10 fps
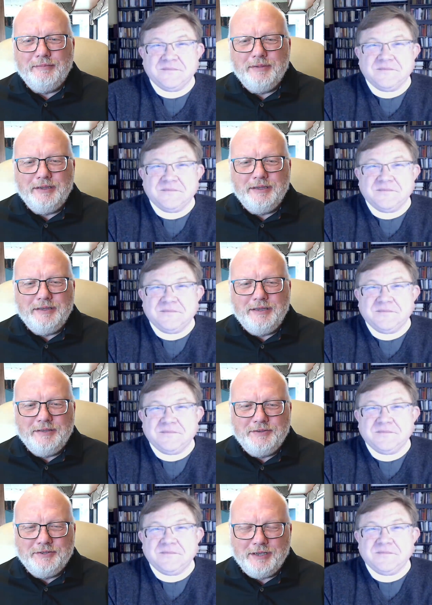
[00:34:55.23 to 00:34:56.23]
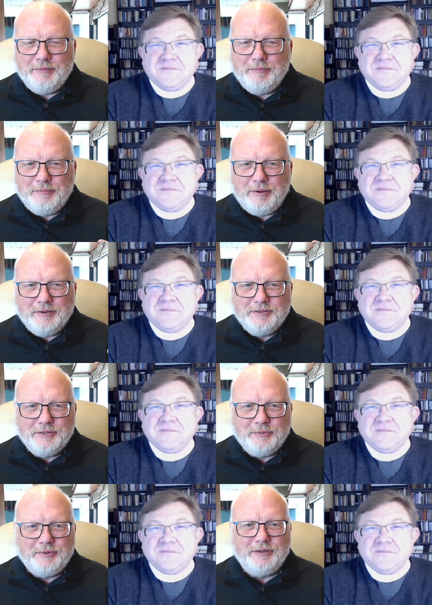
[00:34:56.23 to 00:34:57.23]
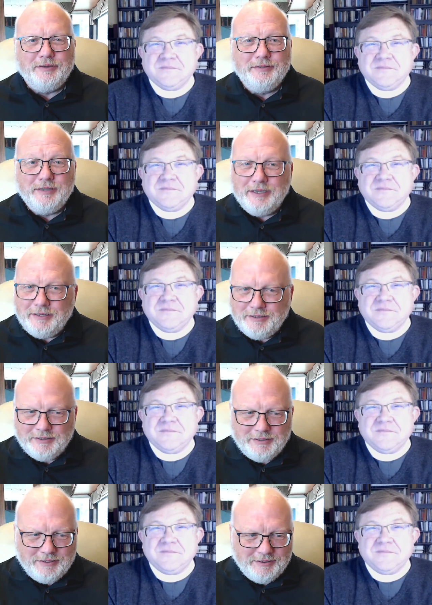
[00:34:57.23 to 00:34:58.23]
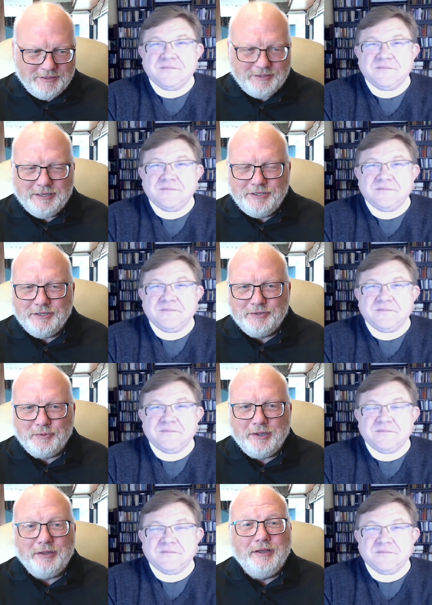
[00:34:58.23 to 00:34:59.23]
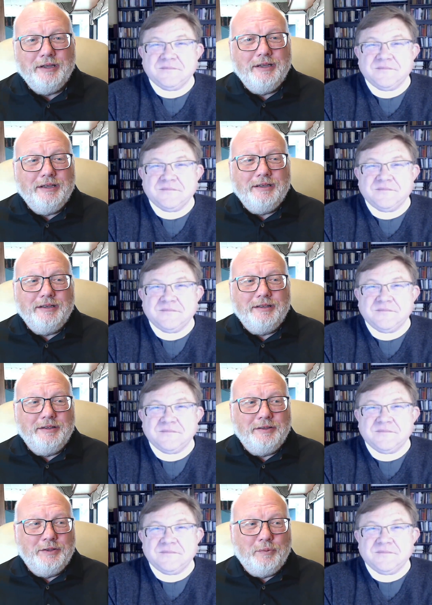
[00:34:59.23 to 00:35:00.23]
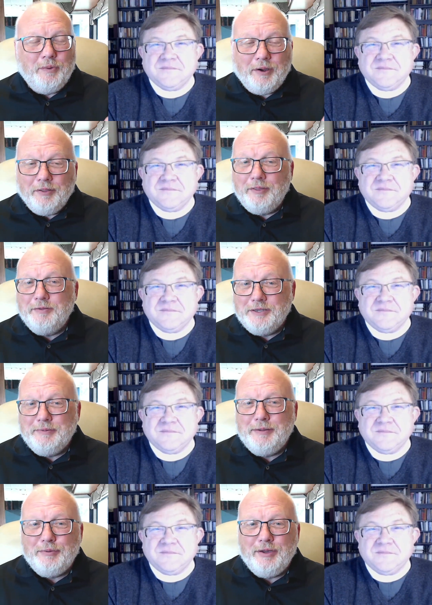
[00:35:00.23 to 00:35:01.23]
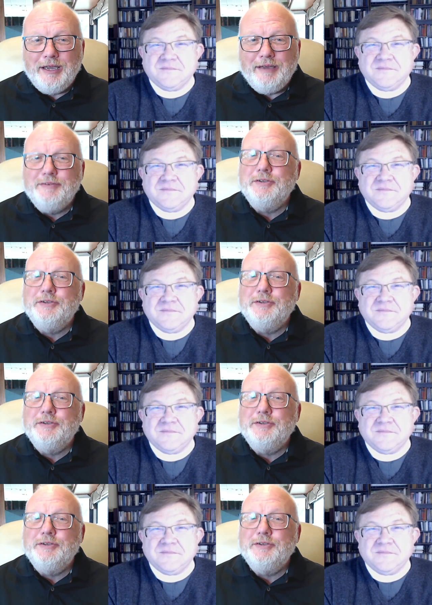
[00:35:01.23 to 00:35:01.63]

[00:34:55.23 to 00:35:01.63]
Speaker 1: In some parts of the world, and this nation as well, the wealth some people have is